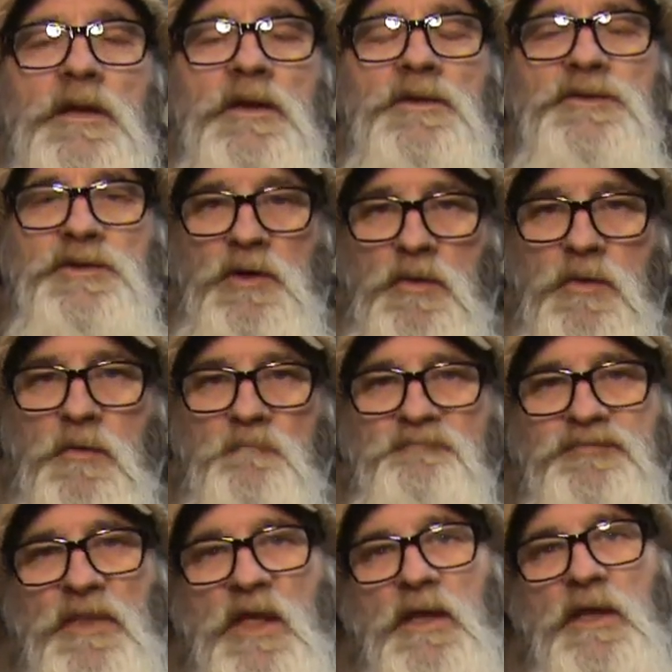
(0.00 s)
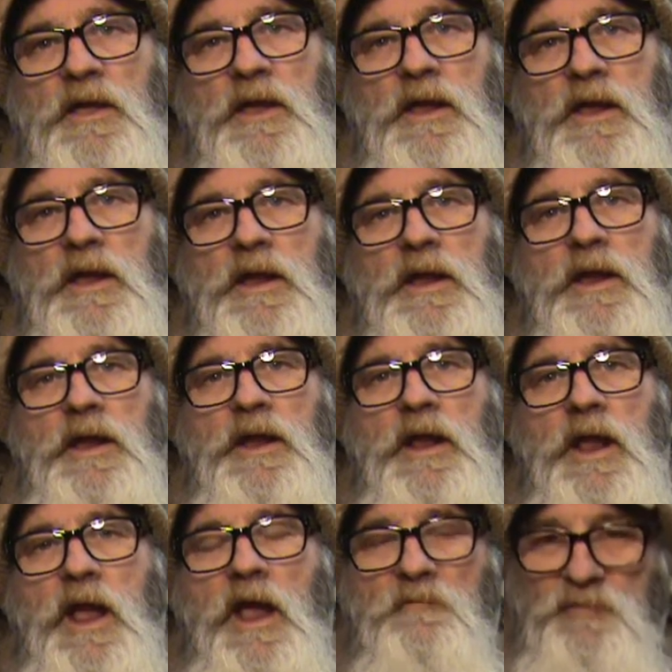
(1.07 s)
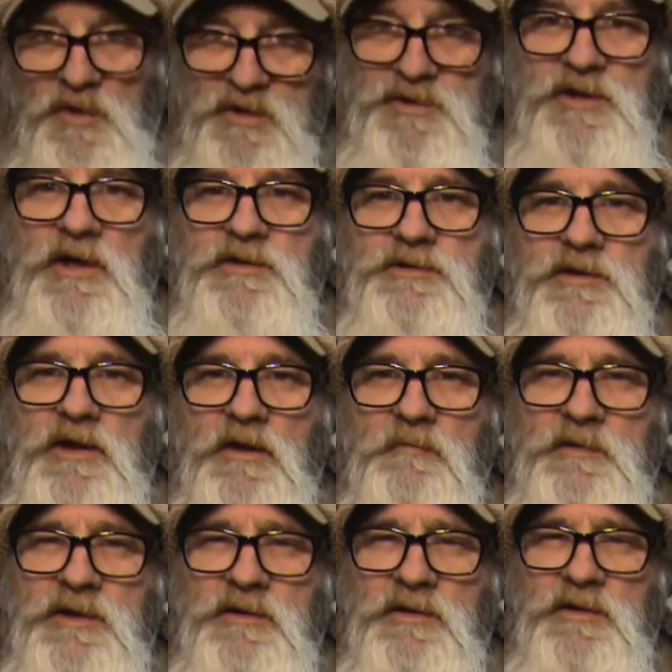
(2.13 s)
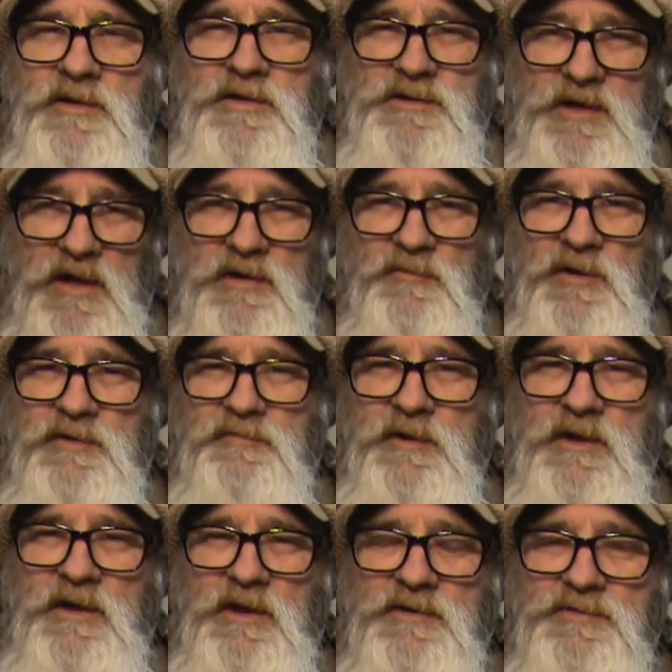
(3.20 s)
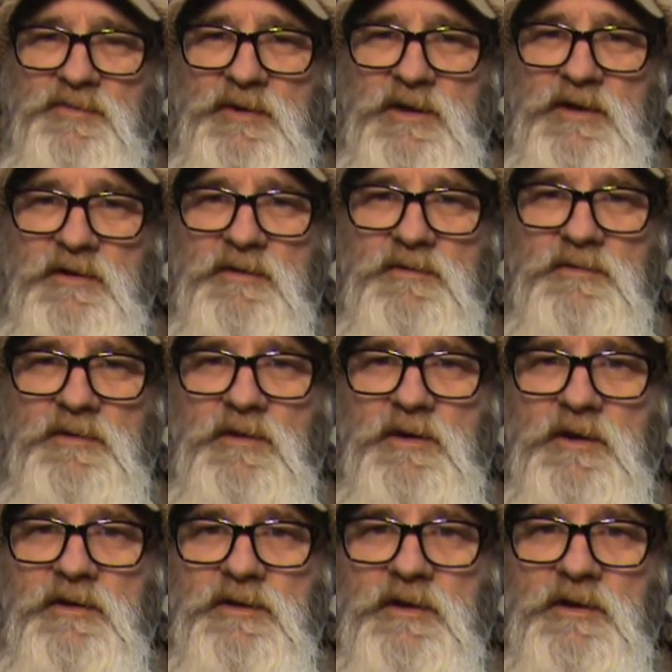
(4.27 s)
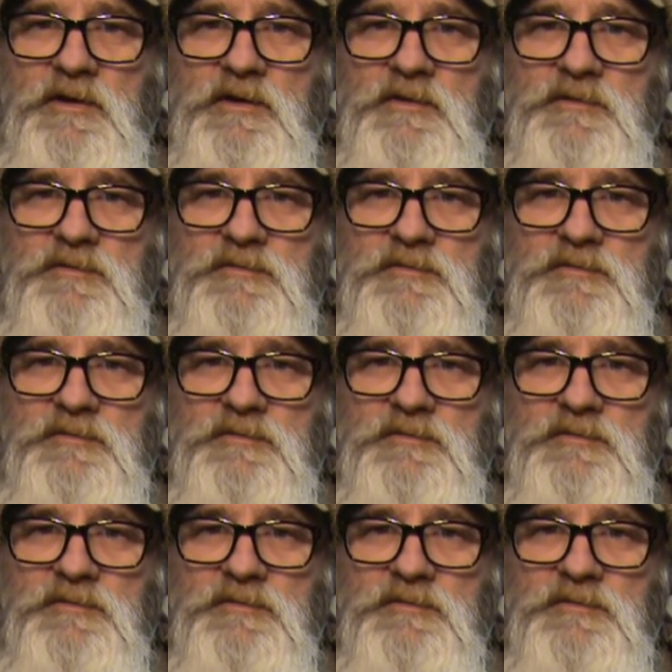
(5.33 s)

So, I appreciate you coming, staying with me as we look at the